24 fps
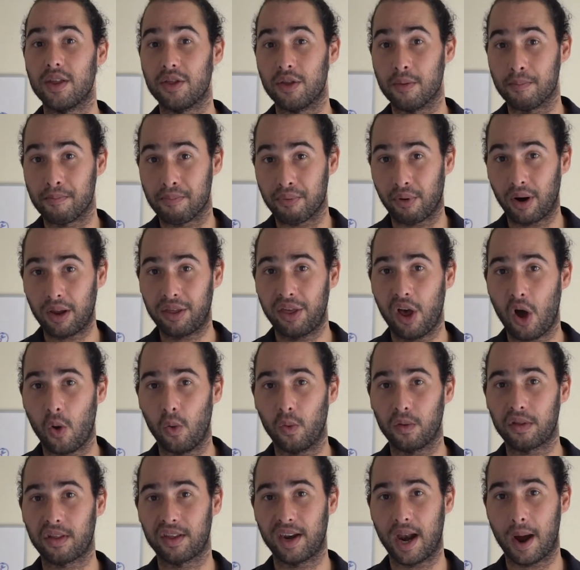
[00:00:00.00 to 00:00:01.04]
the breath
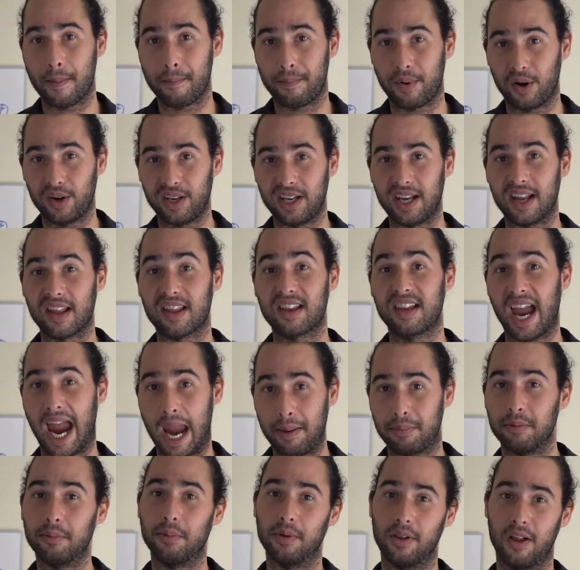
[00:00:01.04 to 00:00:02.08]
holds that our body is
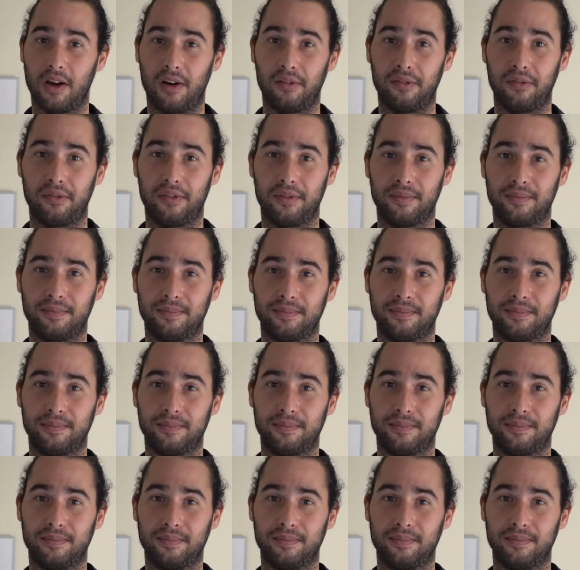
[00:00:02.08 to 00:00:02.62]
capable of.